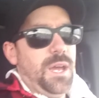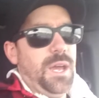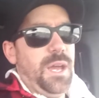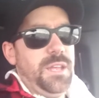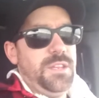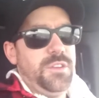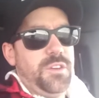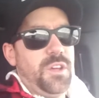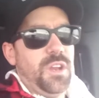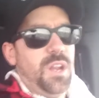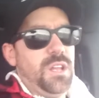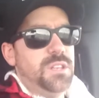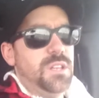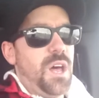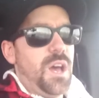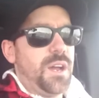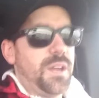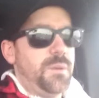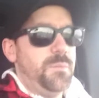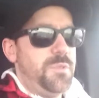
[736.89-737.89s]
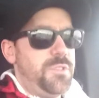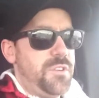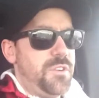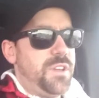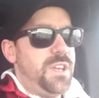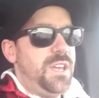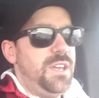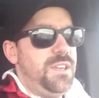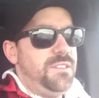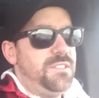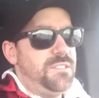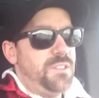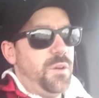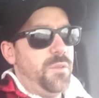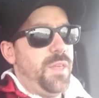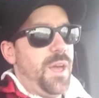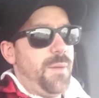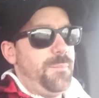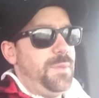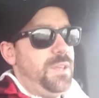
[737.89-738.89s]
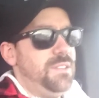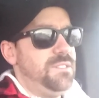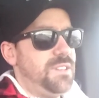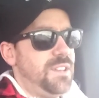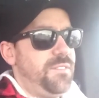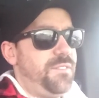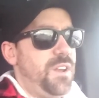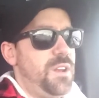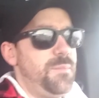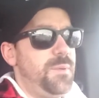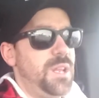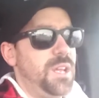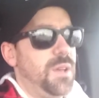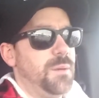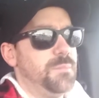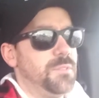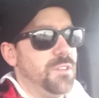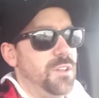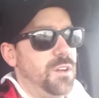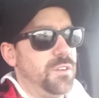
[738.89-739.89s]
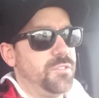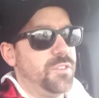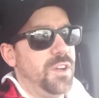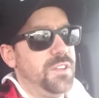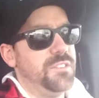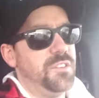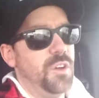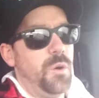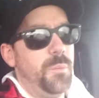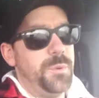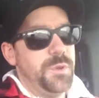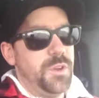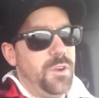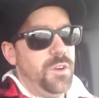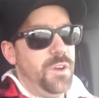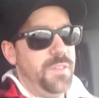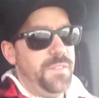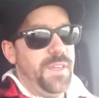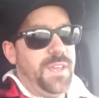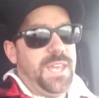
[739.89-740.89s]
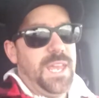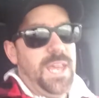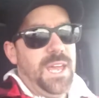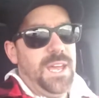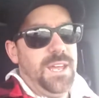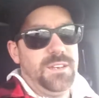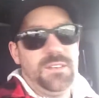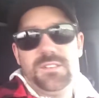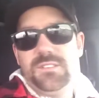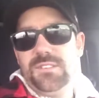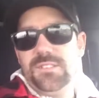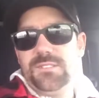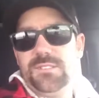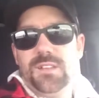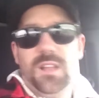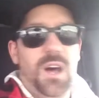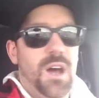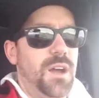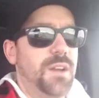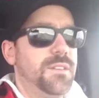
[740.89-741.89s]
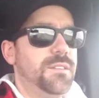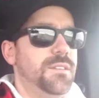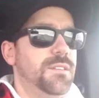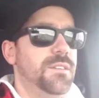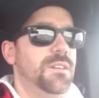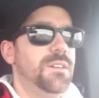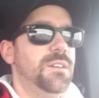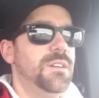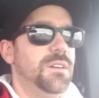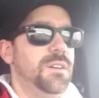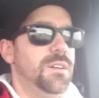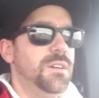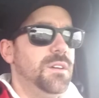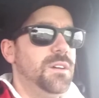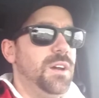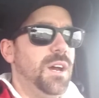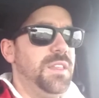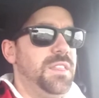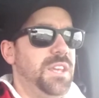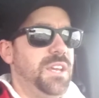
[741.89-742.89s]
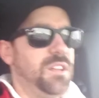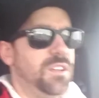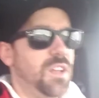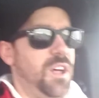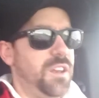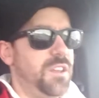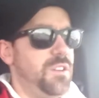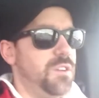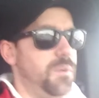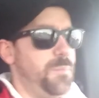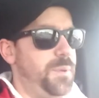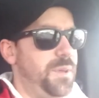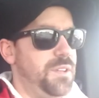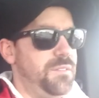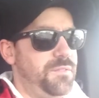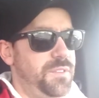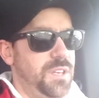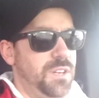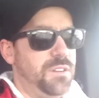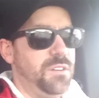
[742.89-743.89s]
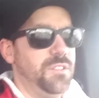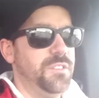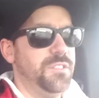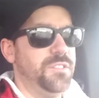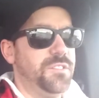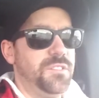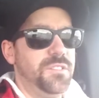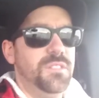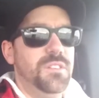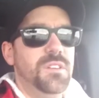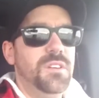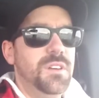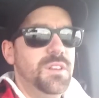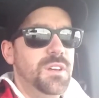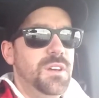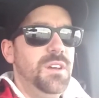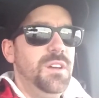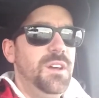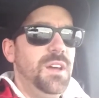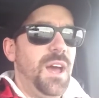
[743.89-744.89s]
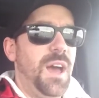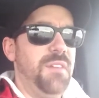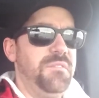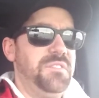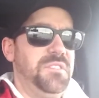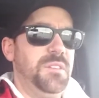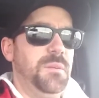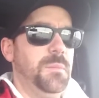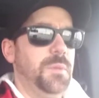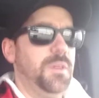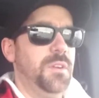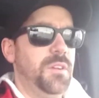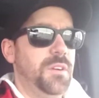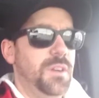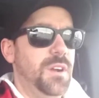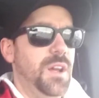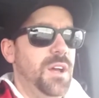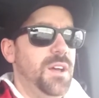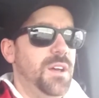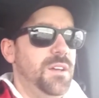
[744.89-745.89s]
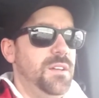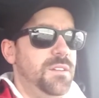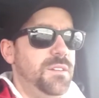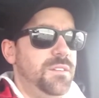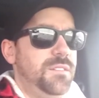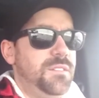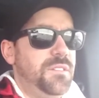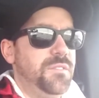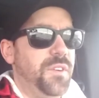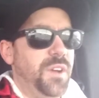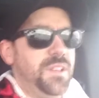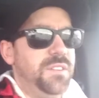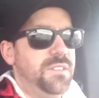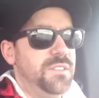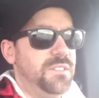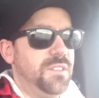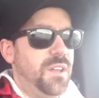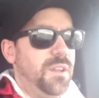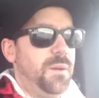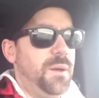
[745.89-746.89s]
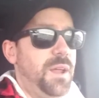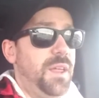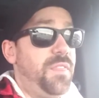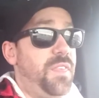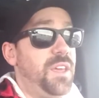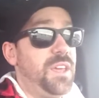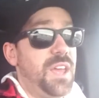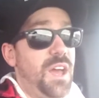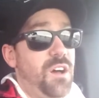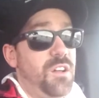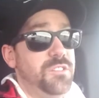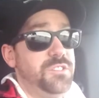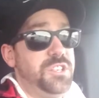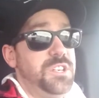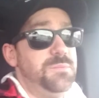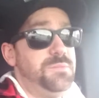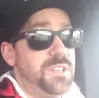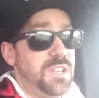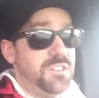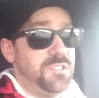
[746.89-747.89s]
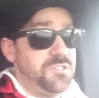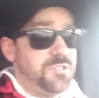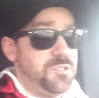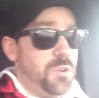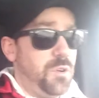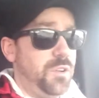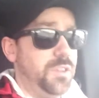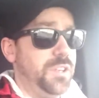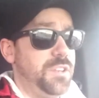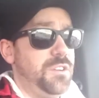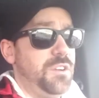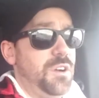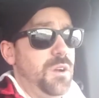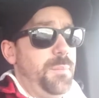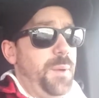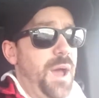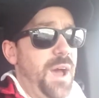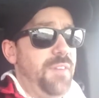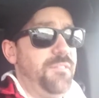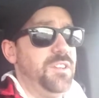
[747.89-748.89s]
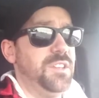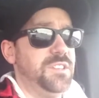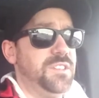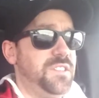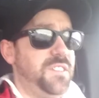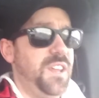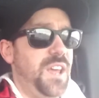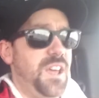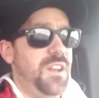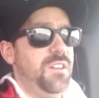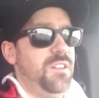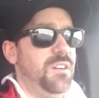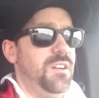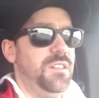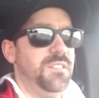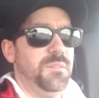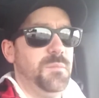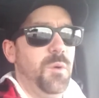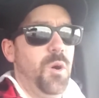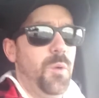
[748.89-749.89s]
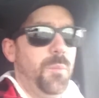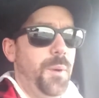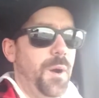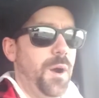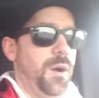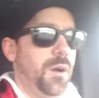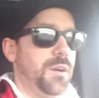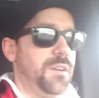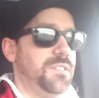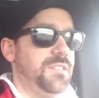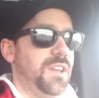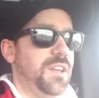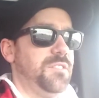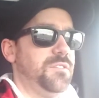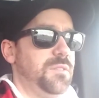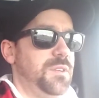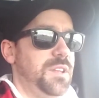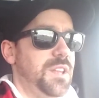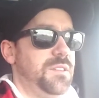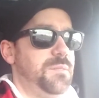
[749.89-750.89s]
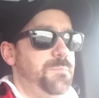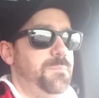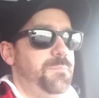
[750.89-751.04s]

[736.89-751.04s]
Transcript: and you can unlock it with your key. So that means that if anybody comes along and tries to open your hood, they can't, because it's locked. I think a lot of European vehicles have similar devices on it. I think all Jeeps that are sold in Europe have it standard as a Mopar accessory. I